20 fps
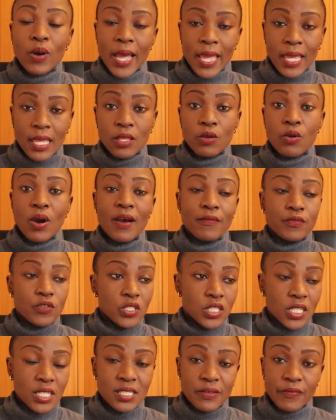Why? You have
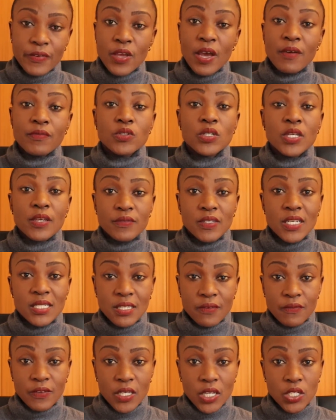to justify, you have to give
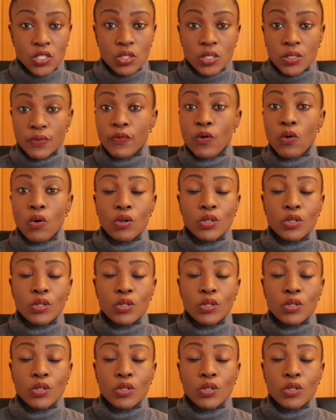justifications for